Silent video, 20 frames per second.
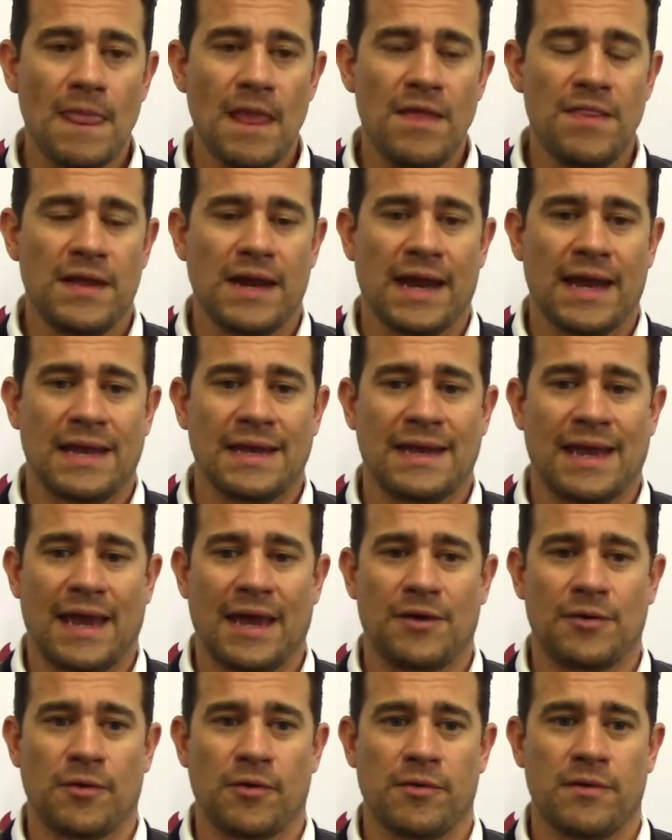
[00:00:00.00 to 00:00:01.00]
that I
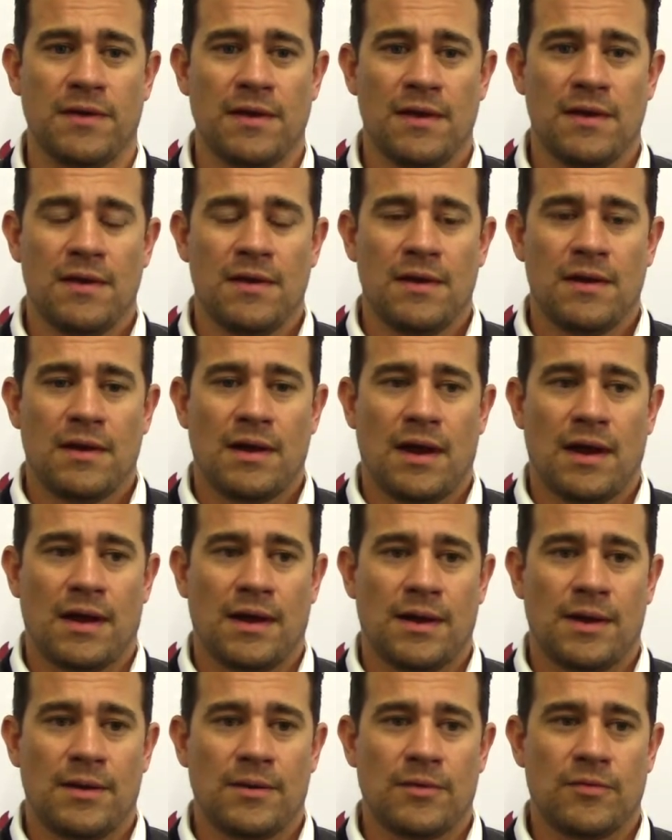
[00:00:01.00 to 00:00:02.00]
encountered
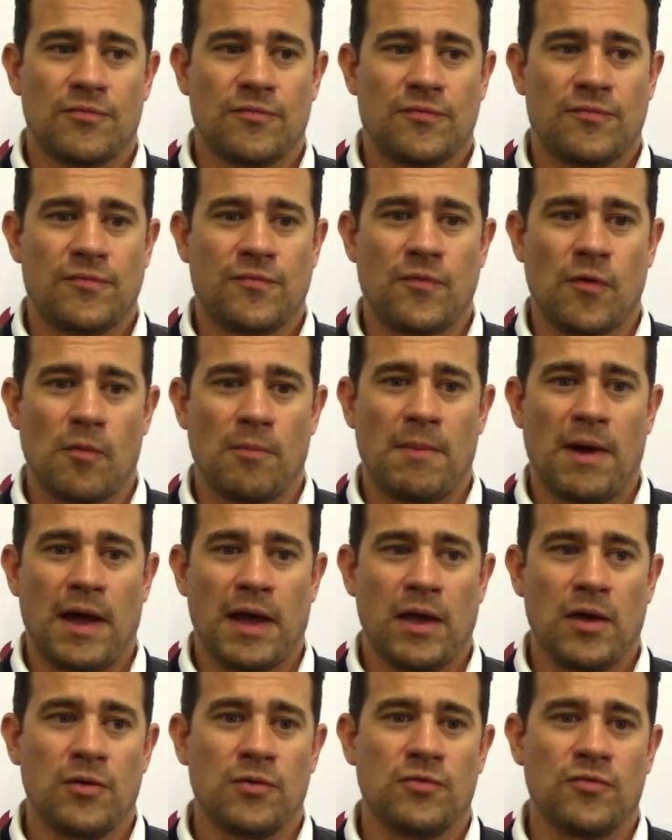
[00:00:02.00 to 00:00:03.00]
for
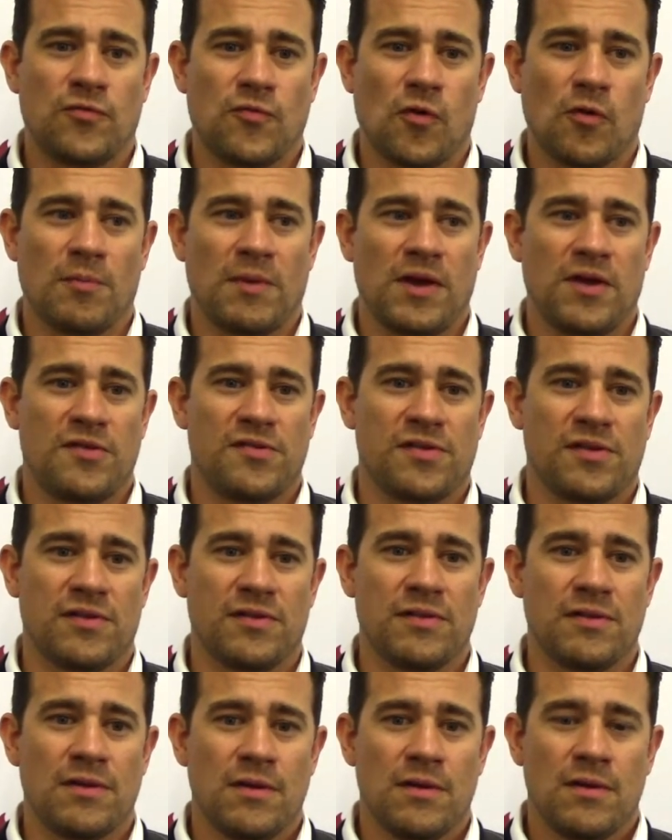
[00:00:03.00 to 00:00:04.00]
my own
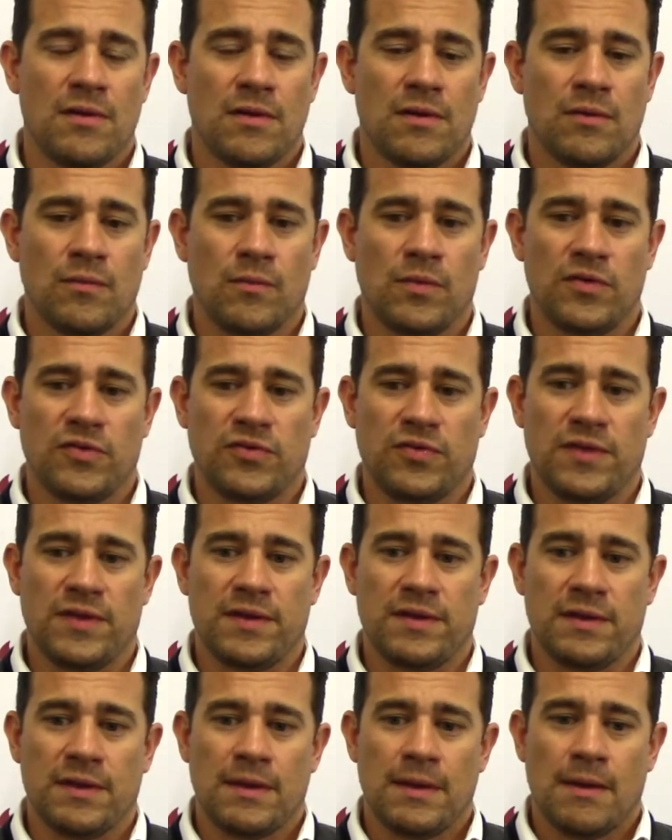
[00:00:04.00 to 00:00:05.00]
formation was that
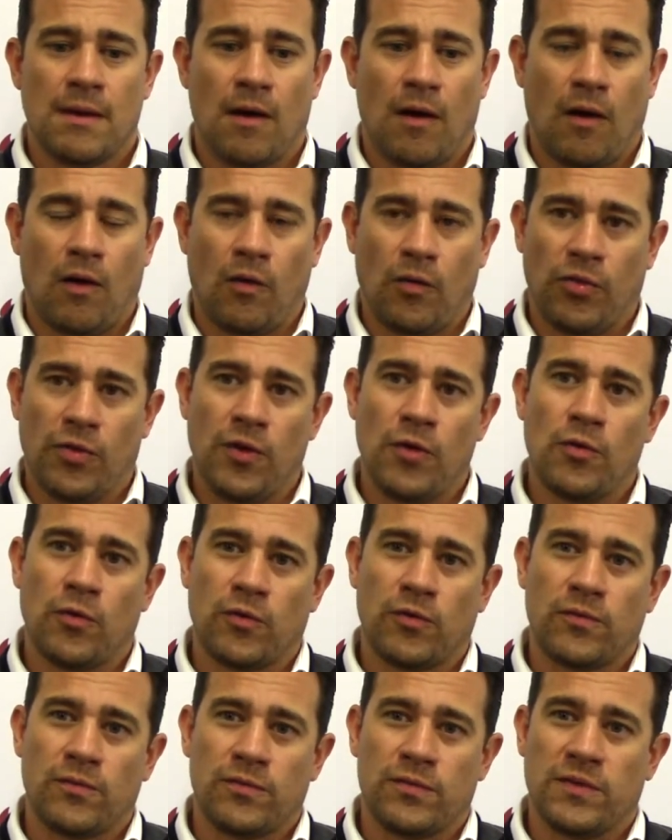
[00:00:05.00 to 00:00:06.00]

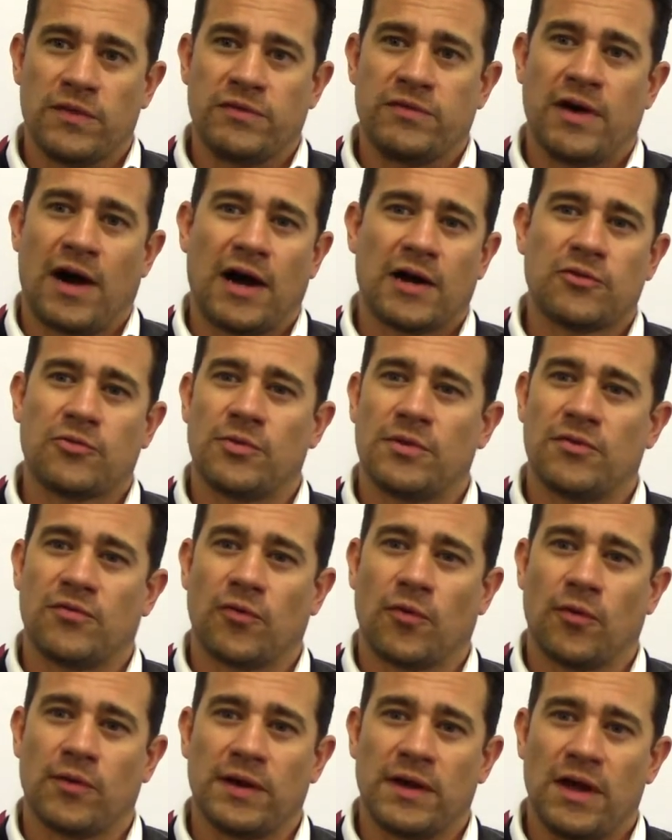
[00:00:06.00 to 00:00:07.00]
although the doctrine of
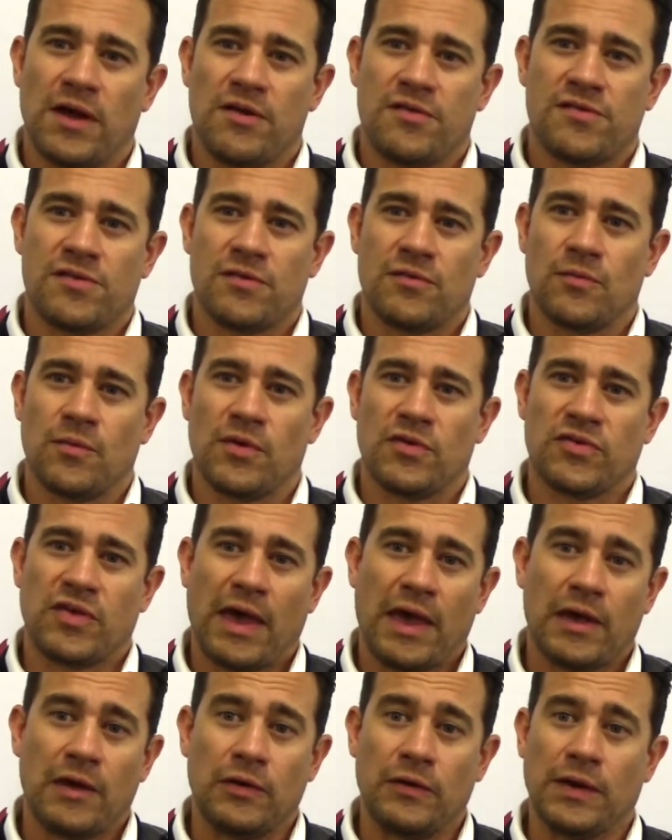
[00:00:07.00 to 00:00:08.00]
creation was
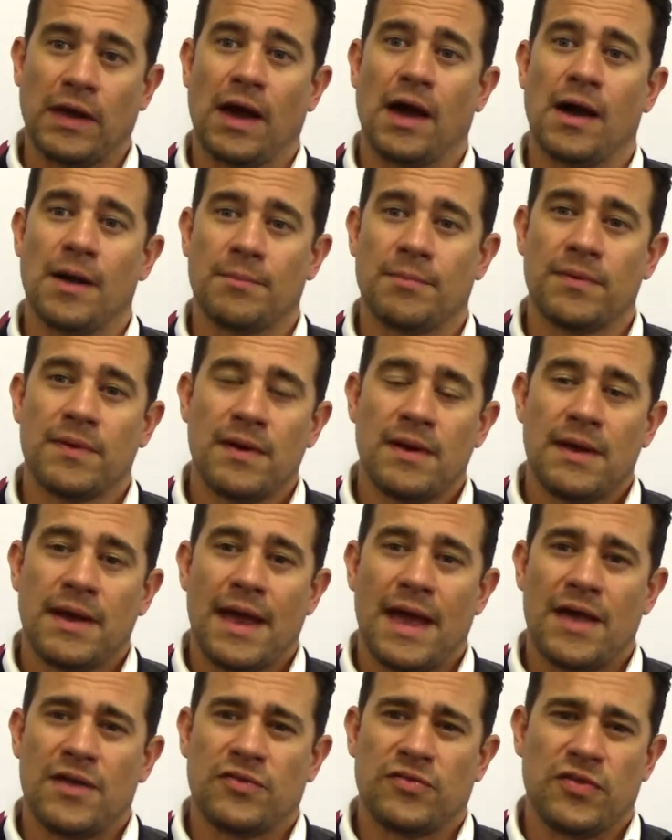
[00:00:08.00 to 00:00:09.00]
held up
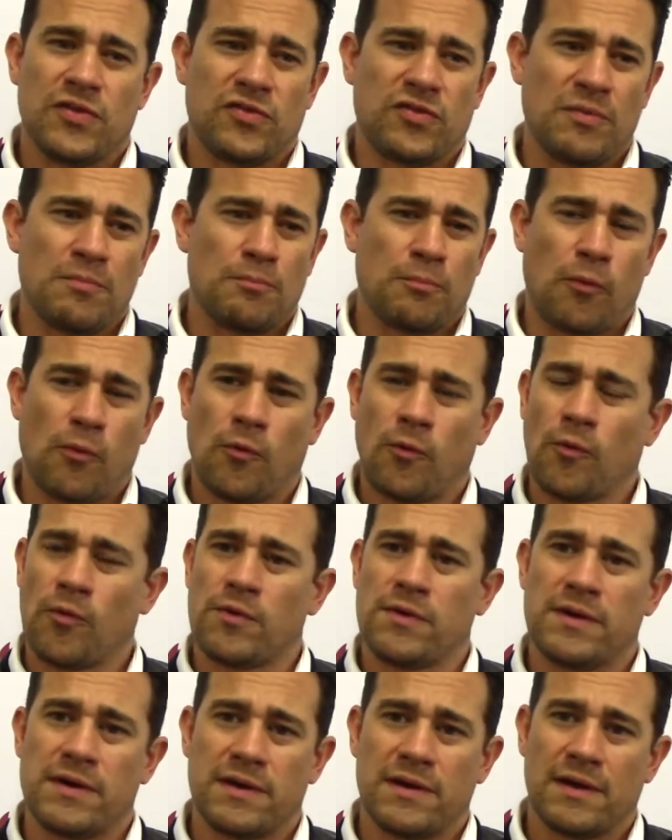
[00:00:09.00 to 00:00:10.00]
as this
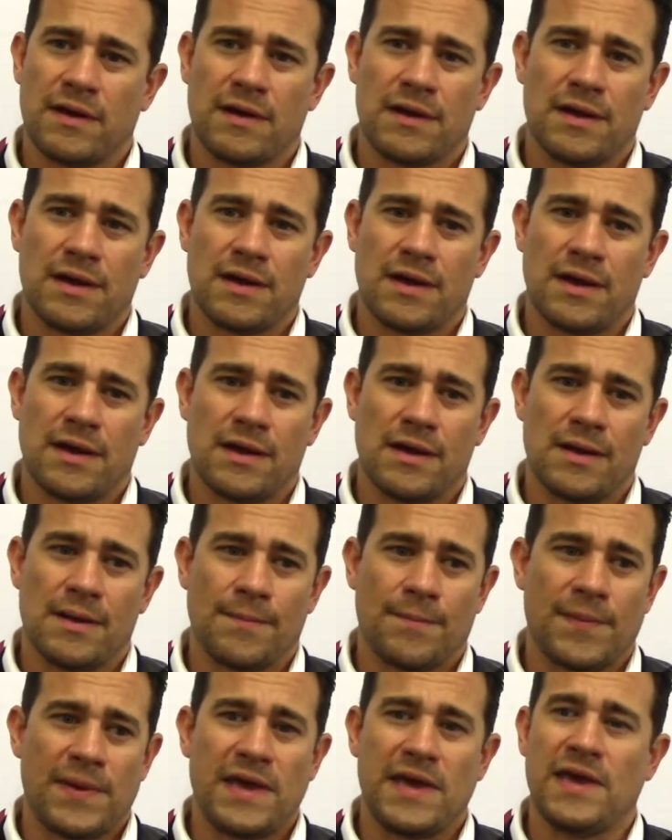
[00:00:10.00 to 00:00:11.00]
important
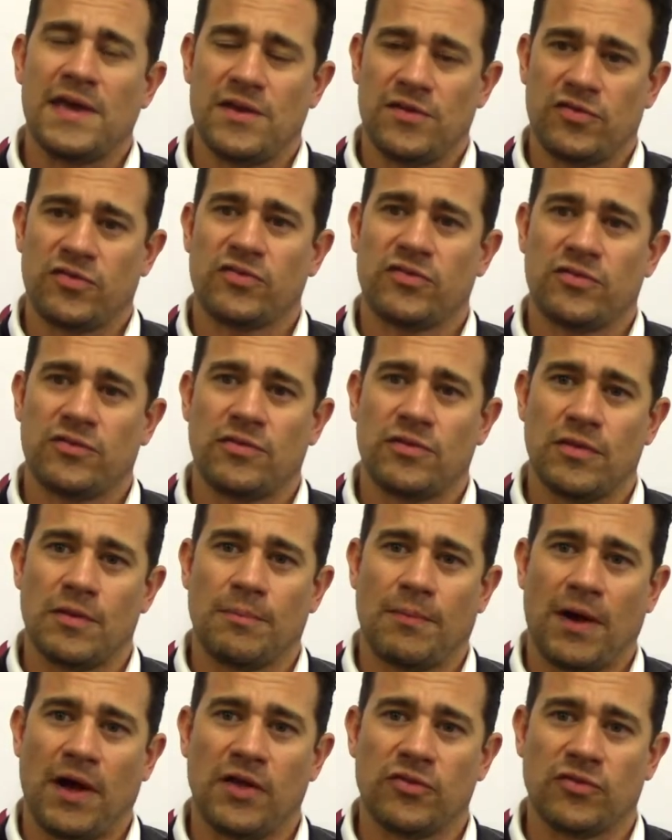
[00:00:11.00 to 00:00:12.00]
piece to the
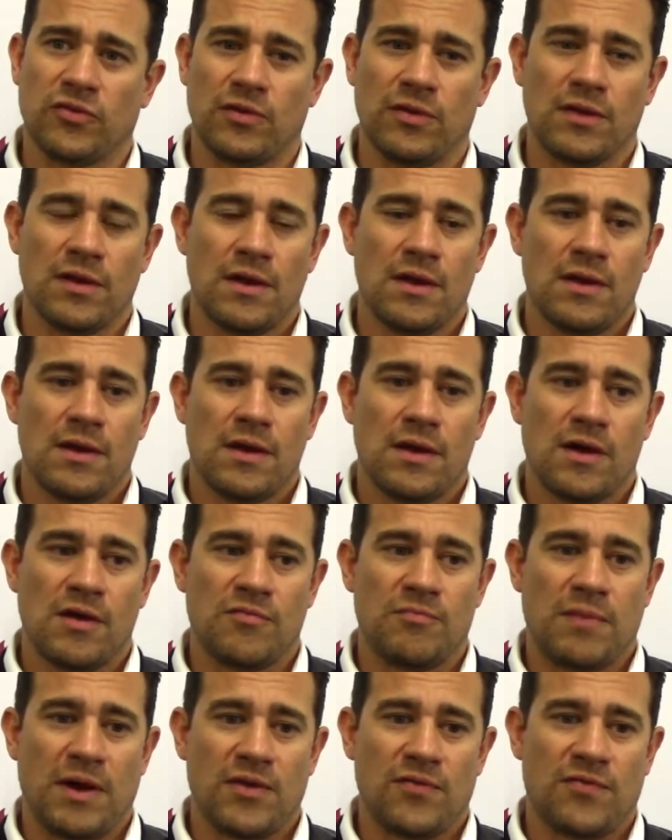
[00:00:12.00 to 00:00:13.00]
puzzle
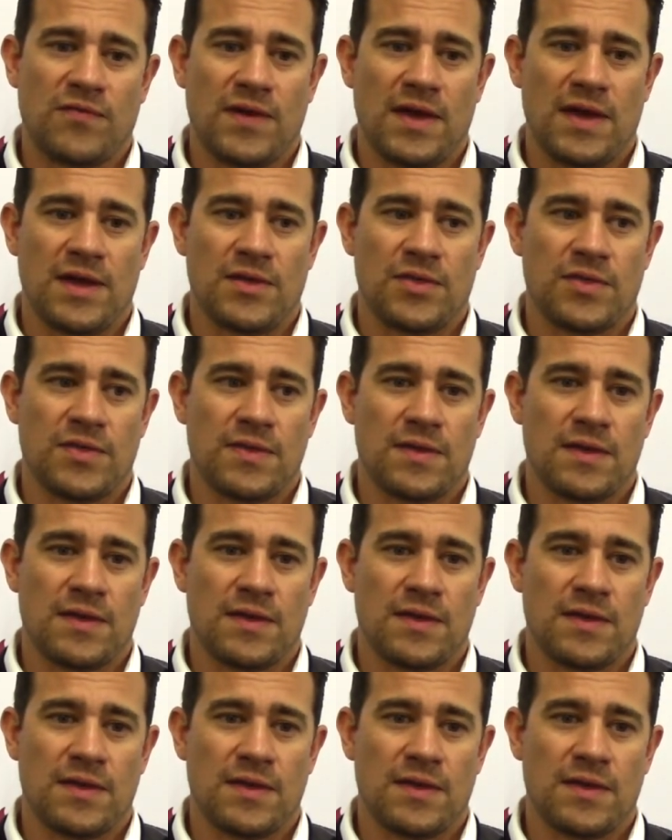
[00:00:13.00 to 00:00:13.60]
of my faith,